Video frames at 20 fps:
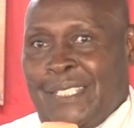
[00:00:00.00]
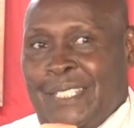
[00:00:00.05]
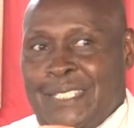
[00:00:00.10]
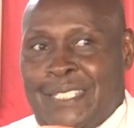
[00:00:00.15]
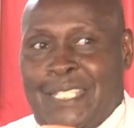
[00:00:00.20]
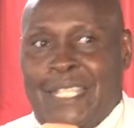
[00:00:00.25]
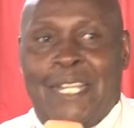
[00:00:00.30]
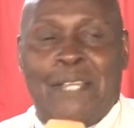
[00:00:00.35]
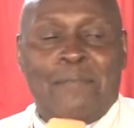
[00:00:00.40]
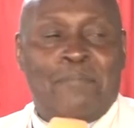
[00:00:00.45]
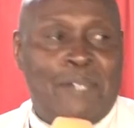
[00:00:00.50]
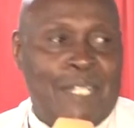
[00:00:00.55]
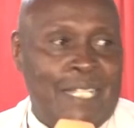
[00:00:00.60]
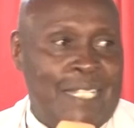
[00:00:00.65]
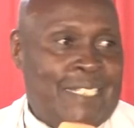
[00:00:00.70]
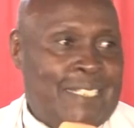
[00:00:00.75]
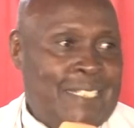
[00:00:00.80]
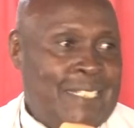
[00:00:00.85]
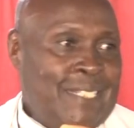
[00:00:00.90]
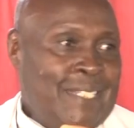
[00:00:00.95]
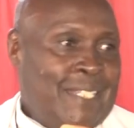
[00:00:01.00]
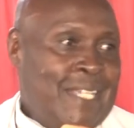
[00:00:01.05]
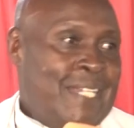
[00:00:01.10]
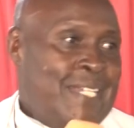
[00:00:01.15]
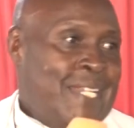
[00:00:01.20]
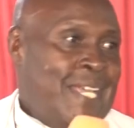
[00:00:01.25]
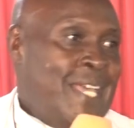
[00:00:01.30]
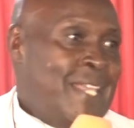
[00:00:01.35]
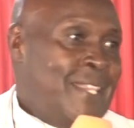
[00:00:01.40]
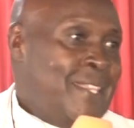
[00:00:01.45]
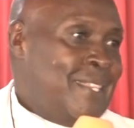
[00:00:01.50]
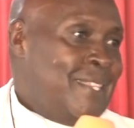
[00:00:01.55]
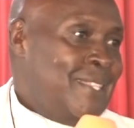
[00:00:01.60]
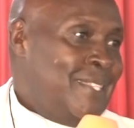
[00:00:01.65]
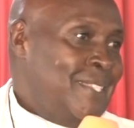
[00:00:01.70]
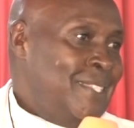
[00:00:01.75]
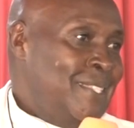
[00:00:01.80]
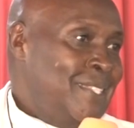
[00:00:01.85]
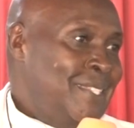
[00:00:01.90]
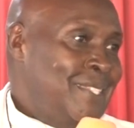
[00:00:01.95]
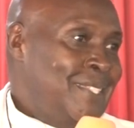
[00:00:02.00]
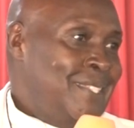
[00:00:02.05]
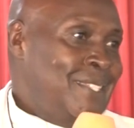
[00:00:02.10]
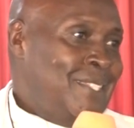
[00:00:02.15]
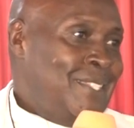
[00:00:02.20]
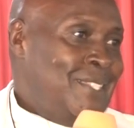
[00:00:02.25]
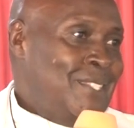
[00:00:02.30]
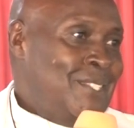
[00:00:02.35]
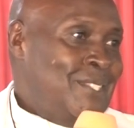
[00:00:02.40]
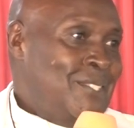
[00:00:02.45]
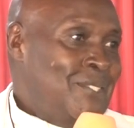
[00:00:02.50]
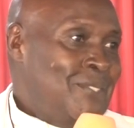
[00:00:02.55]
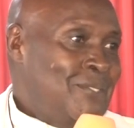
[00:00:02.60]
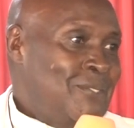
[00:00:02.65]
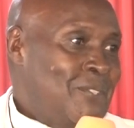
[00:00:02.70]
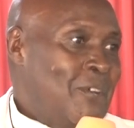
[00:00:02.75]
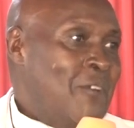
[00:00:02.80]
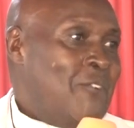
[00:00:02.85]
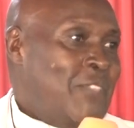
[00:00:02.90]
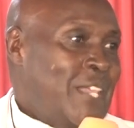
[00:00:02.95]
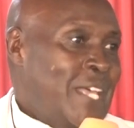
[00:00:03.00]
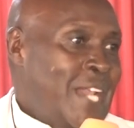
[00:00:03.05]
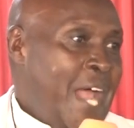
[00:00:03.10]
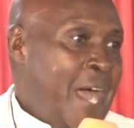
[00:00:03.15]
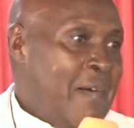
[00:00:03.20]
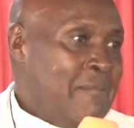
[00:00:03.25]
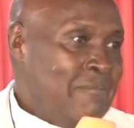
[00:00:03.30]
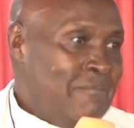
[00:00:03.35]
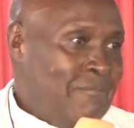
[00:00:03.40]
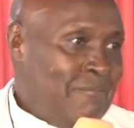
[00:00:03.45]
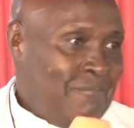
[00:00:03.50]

celebrating the death of the lamb.